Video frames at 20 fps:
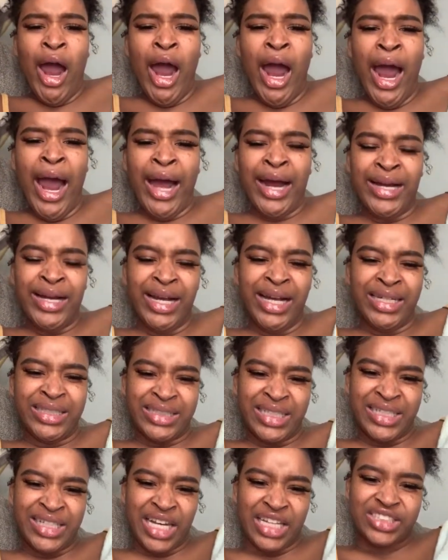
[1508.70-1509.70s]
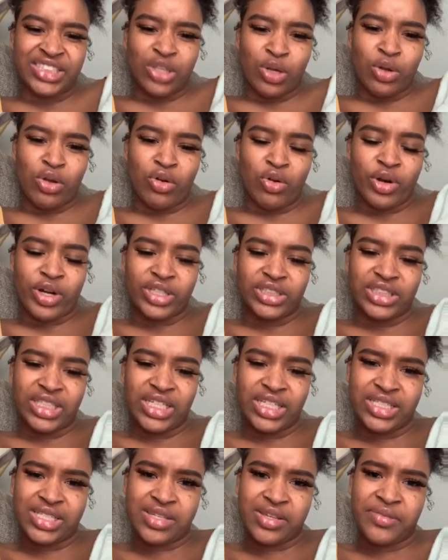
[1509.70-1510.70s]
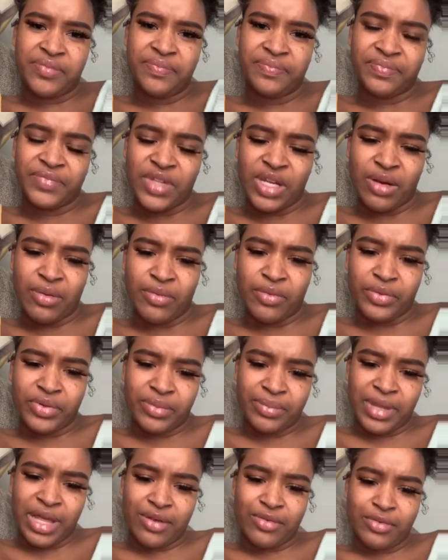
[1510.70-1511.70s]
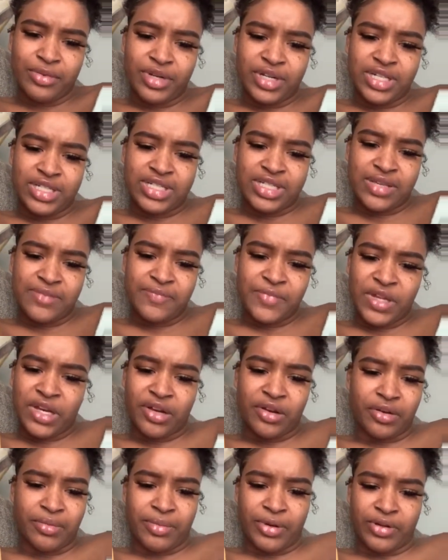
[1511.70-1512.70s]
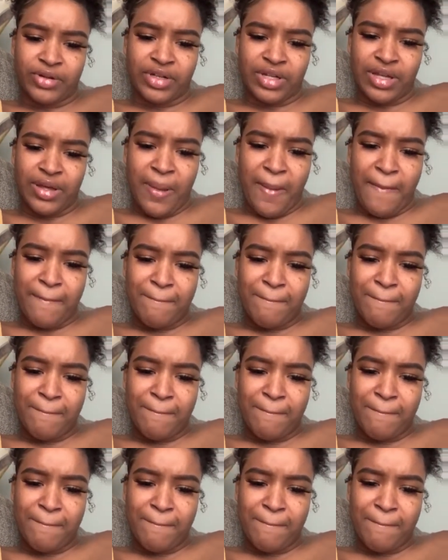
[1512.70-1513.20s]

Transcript: In DC, they stole the organs in DC. And with a black woman in DC. I didn't hear about that.